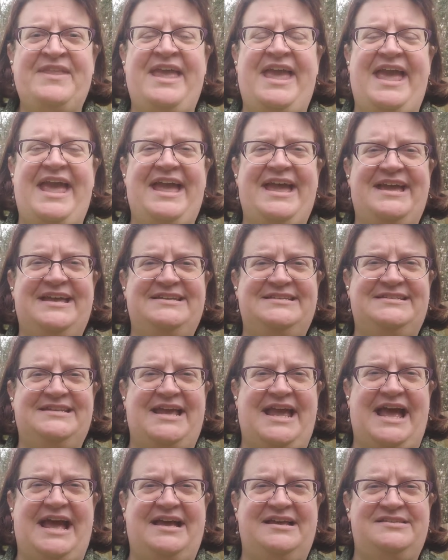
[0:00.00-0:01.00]
And
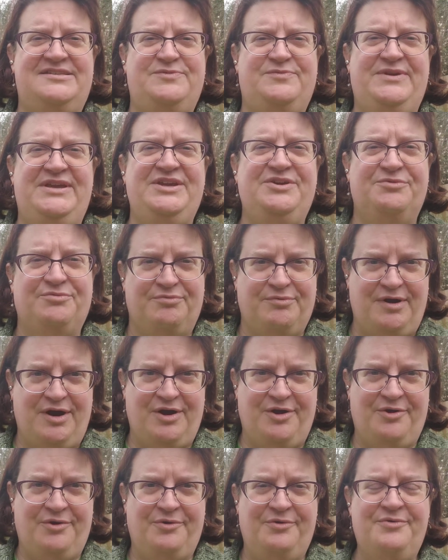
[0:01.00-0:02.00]
as we
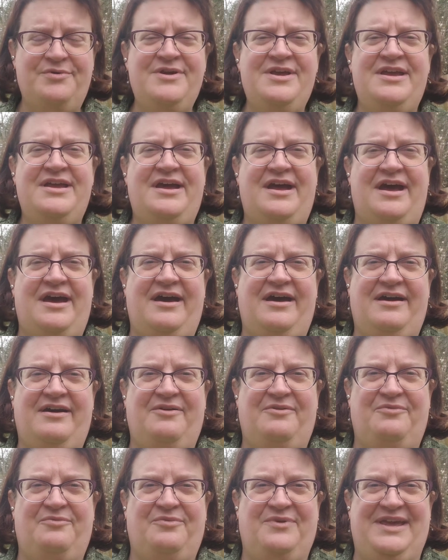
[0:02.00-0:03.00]
grow,
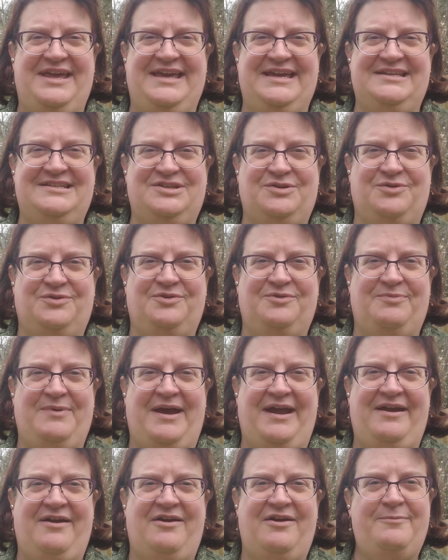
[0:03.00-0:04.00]
we get told
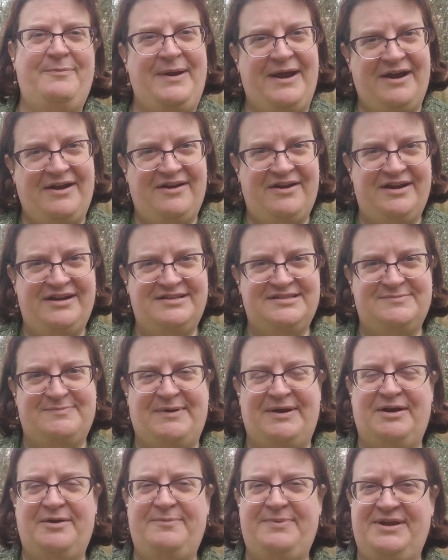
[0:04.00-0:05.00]
by our parents, by
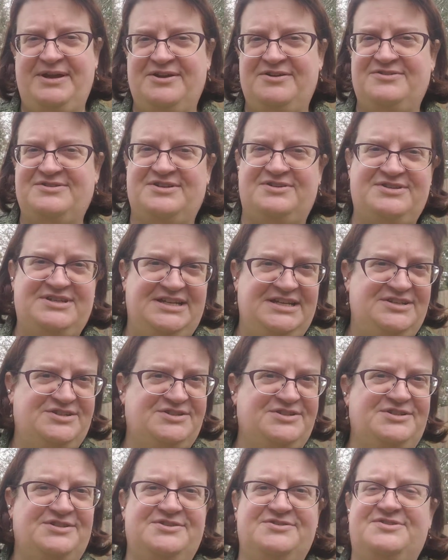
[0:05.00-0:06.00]
our peers, our
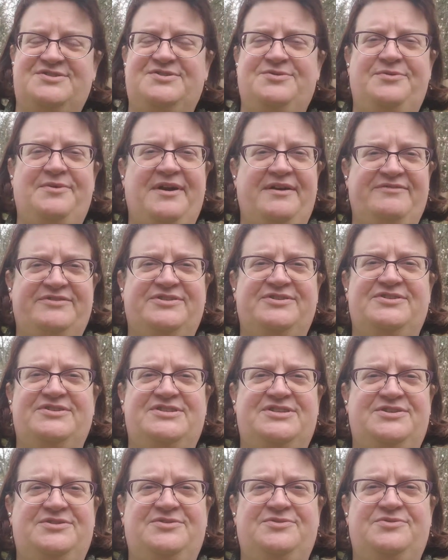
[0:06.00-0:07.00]
teachers, whoever,
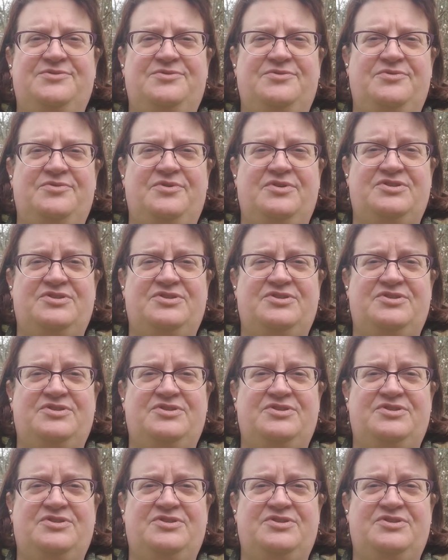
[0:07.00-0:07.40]
to